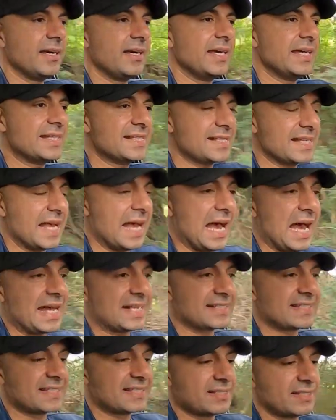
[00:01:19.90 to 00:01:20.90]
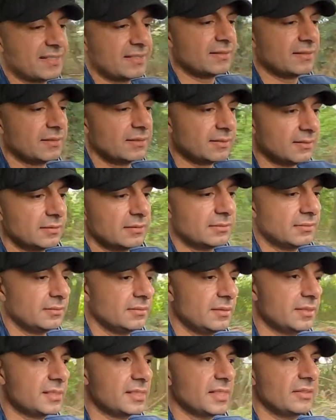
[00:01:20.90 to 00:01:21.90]
it's at,
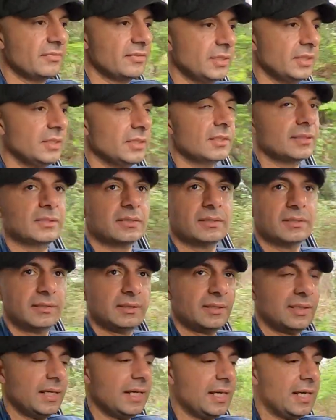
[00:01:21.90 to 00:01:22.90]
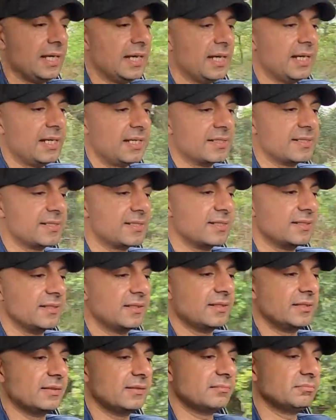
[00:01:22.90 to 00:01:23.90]
let's have a look, at
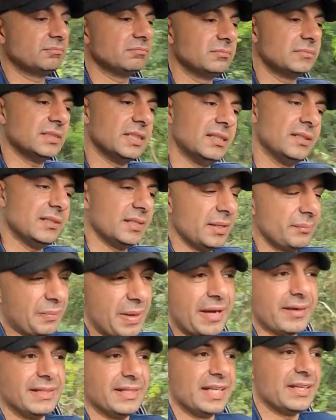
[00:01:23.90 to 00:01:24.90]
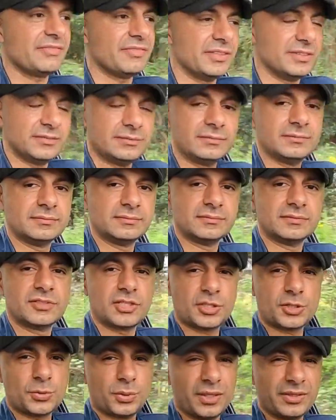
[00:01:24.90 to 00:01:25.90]
about 11
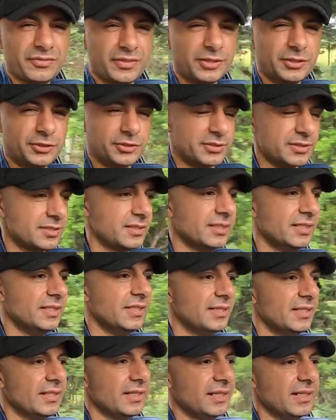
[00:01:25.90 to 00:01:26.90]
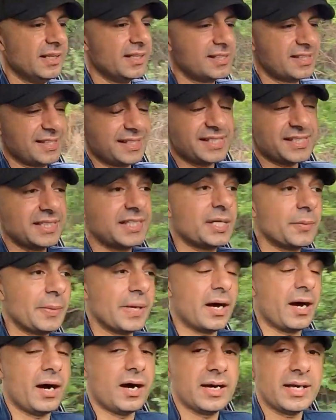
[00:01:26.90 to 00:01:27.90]
to 1200. So that's a little
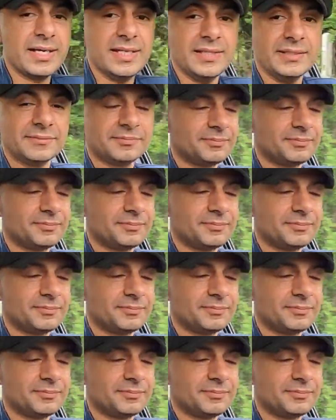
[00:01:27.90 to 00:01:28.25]
bit high.